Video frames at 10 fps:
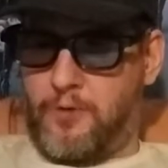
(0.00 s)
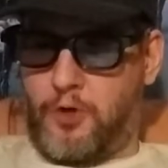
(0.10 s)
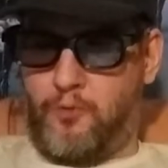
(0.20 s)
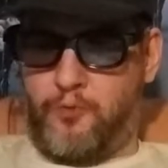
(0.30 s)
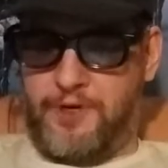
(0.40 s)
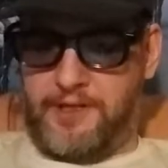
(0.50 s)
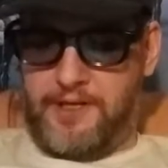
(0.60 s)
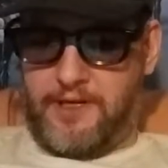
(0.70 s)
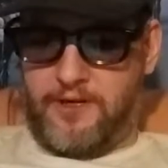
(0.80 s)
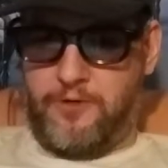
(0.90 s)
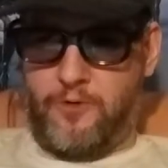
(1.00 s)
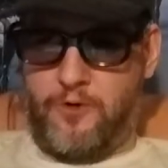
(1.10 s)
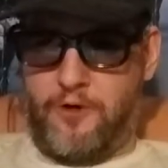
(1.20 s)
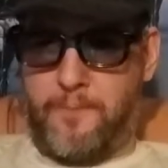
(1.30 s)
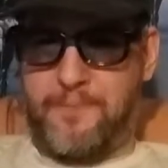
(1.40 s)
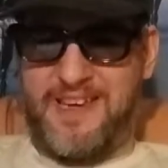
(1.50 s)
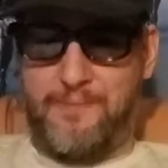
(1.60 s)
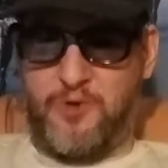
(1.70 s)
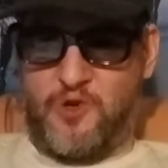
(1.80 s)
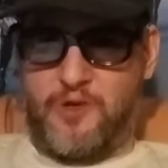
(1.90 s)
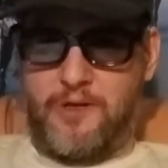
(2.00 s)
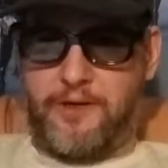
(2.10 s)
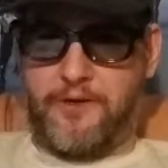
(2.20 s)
really cool people